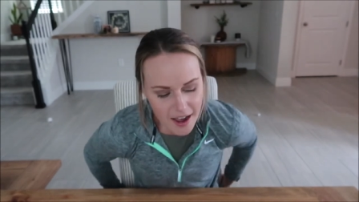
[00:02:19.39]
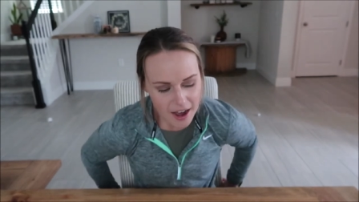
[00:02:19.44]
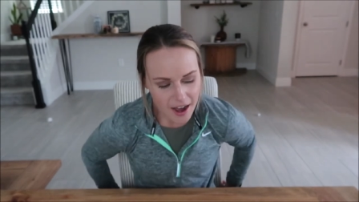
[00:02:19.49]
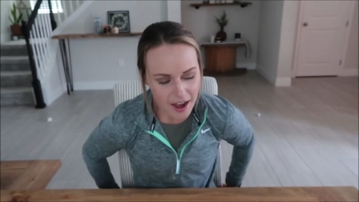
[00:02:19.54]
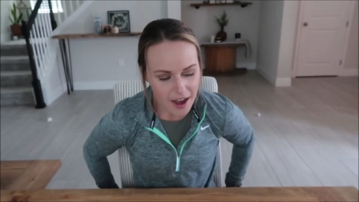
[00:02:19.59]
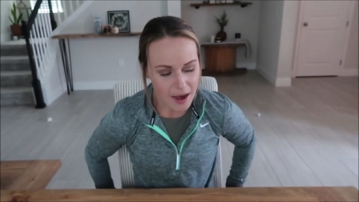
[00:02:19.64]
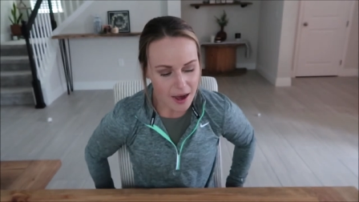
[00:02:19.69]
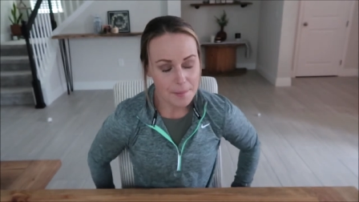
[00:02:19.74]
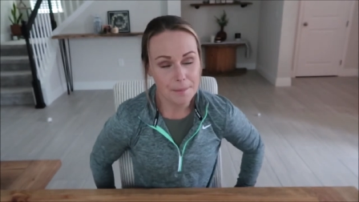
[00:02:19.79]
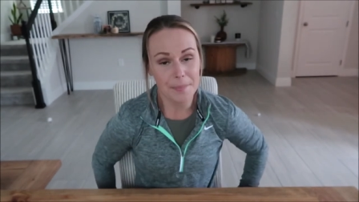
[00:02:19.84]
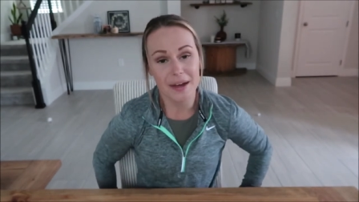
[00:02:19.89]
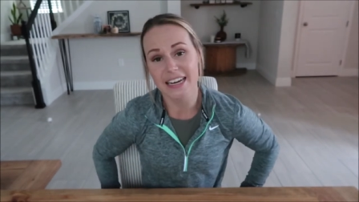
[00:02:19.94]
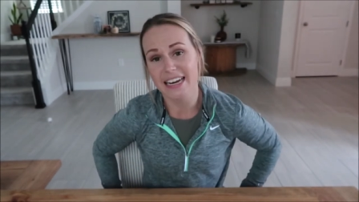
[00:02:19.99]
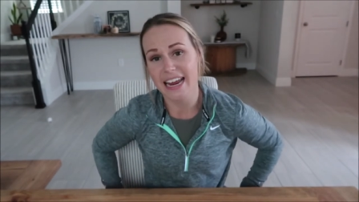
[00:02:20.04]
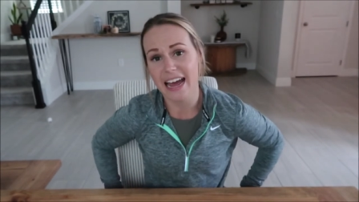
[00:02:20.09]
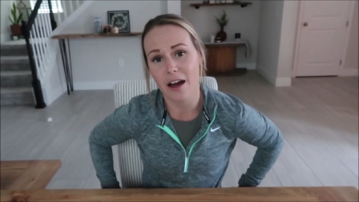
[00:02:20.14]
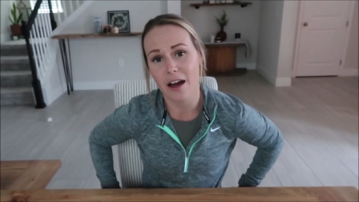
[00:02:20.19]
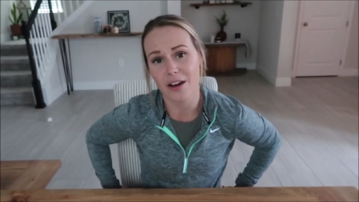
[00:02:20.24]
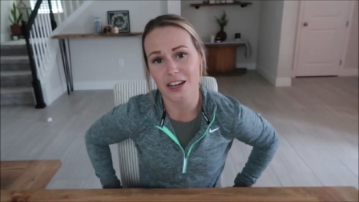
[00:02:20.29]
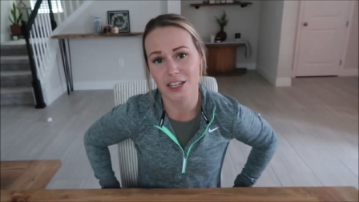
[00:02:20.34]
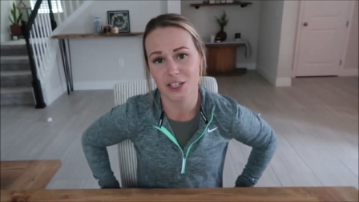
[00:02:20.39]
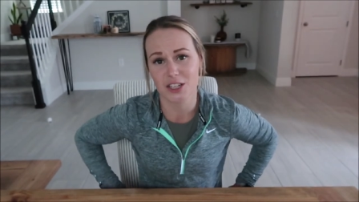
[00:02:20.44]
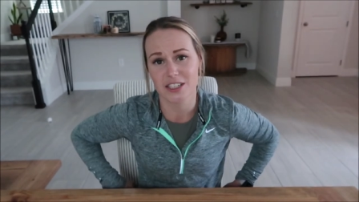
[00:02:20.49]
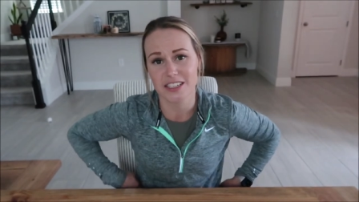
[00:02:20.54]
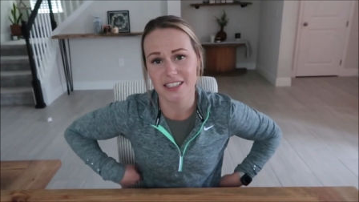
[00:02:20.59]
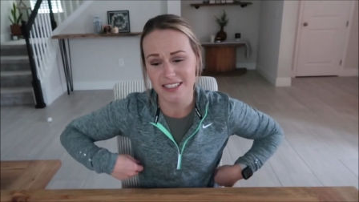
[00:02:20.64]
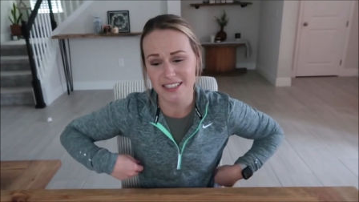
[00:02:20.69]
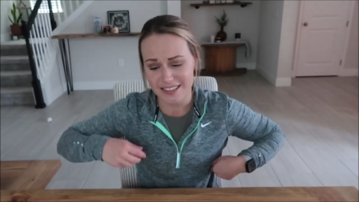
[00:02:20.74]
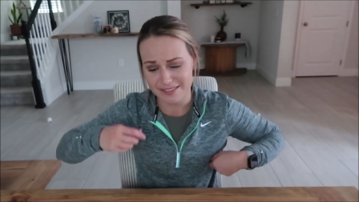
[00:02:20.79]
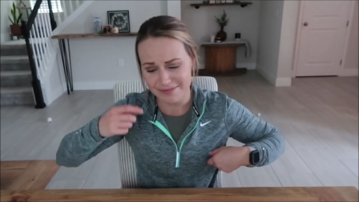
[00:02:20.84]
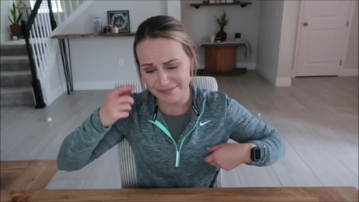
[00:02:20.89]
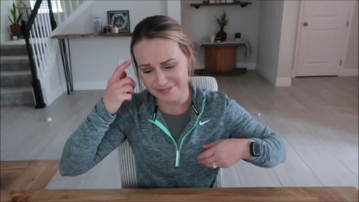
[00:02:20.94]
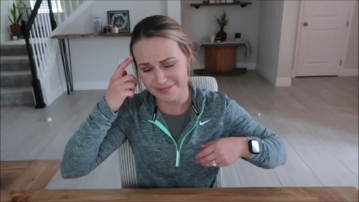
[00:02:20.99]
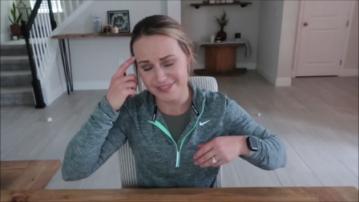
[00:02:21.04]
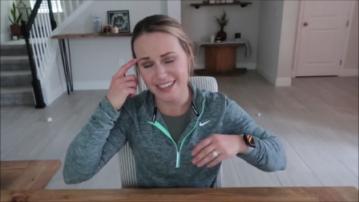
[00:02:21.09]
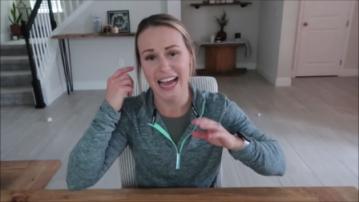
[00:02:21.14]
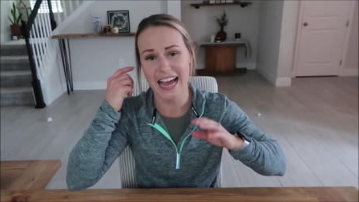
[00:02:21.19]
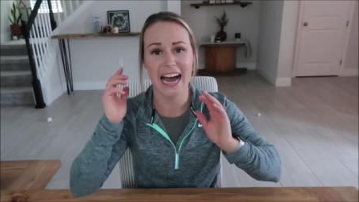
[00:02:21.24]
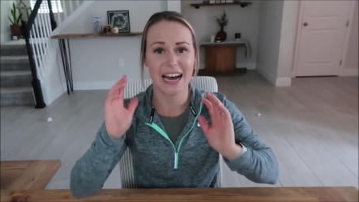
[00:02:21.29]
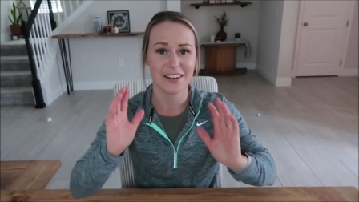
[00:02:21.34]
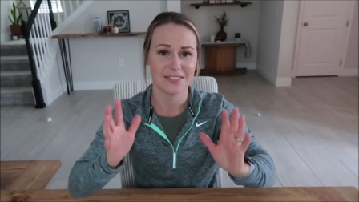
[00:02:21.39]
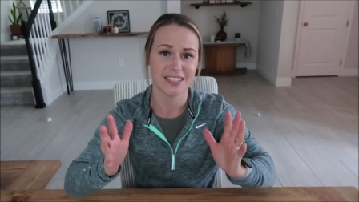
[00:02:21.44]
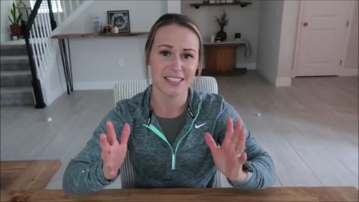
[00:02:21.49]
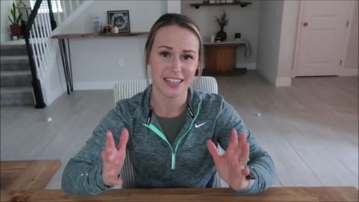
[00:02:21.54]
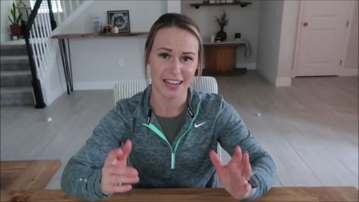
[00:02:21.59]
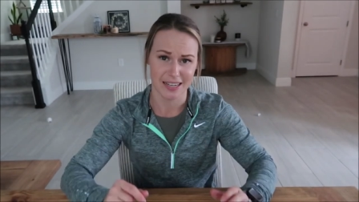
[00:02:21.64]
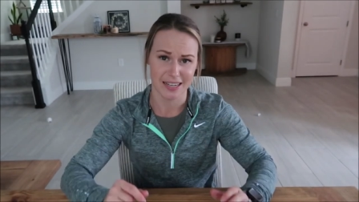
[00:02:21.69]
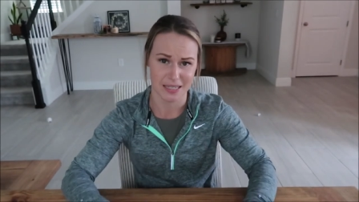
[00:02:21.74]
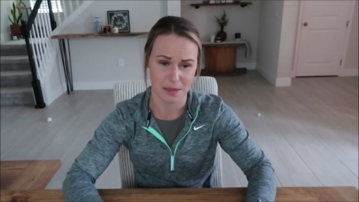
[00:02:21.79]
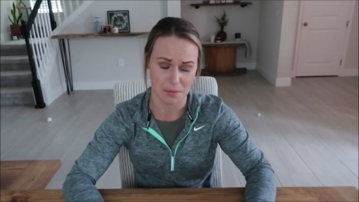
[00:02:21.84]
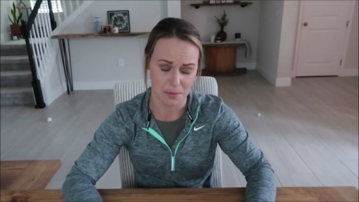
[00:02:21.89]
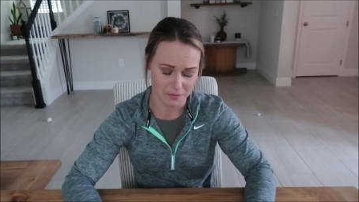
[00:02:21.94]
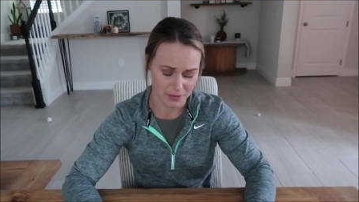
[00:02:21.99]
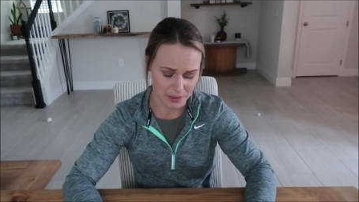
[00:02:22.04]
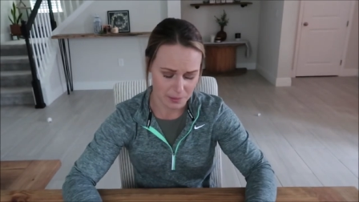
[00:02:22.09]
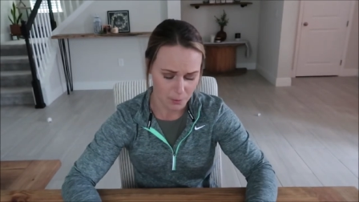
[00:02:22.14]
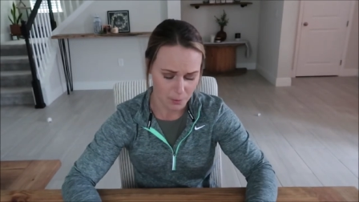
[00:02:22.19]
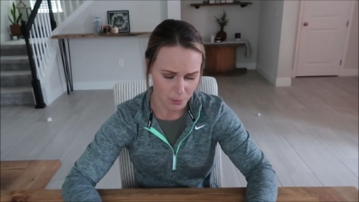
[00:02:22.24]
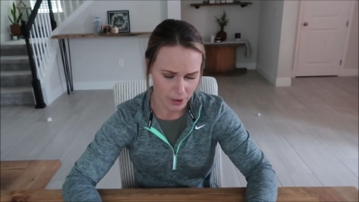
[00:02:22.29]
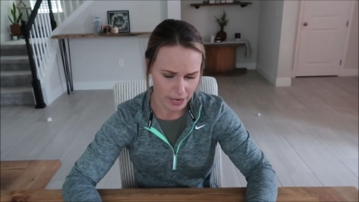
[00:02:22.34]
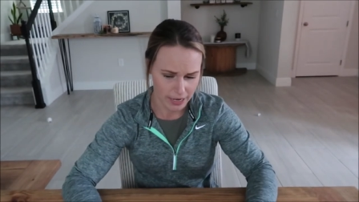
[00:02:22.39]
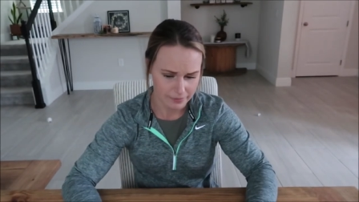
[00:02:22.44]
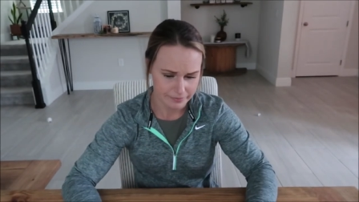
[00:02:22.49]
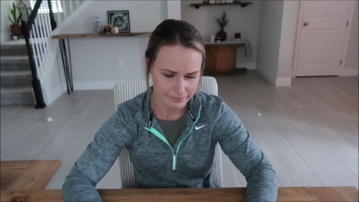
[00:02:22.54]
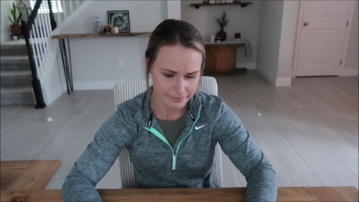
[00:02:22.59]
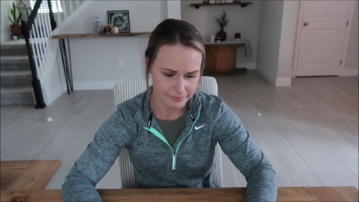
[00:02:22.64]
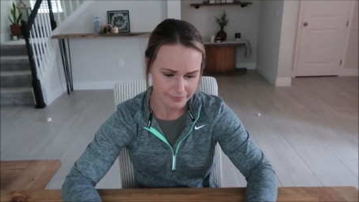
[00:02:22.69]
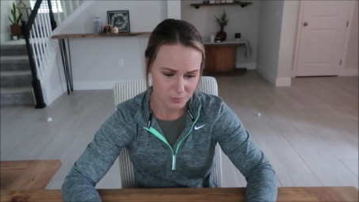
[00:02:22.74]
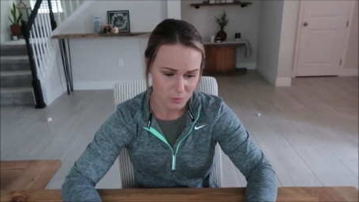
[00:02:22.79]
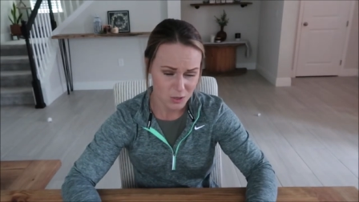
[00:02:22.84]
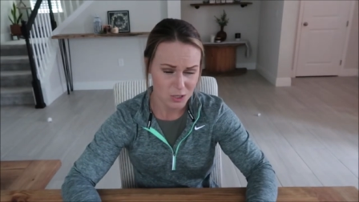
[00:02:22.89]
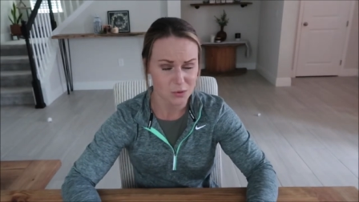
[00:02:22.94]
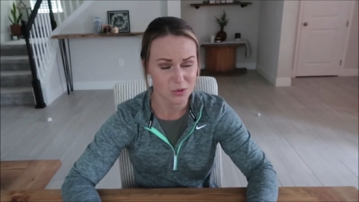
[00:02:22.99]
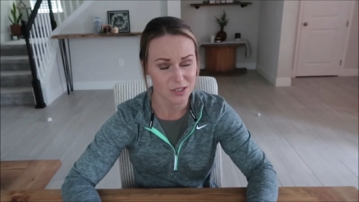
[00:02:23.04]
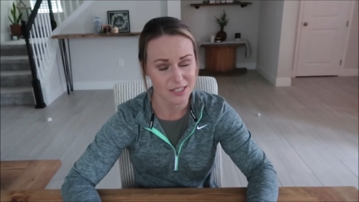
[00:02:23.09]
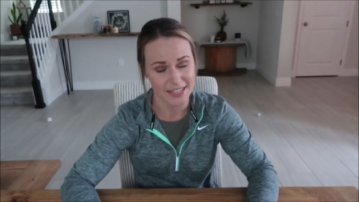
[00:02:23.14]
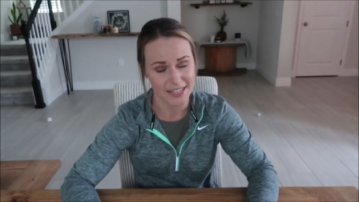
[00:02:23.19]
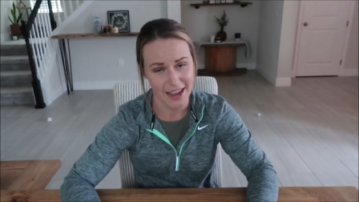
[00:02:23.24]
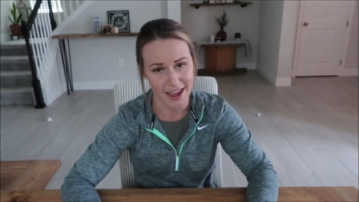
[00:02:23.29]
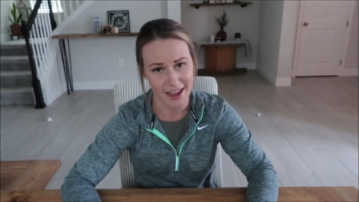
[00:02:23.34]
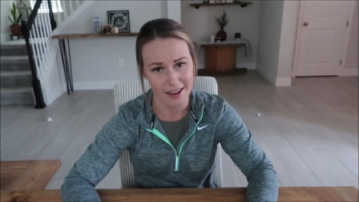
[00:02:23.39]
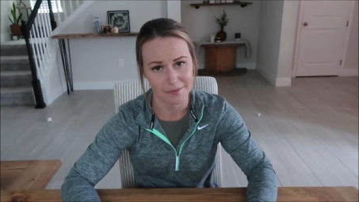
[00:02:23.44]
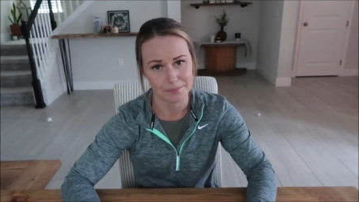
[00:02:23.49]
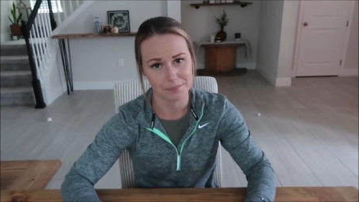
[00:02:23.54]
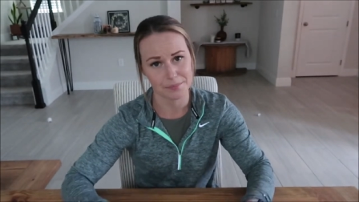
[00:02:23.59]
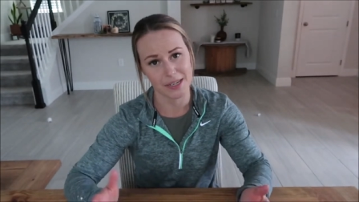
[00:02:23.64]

um, but now I just have to take some of them away which was sad,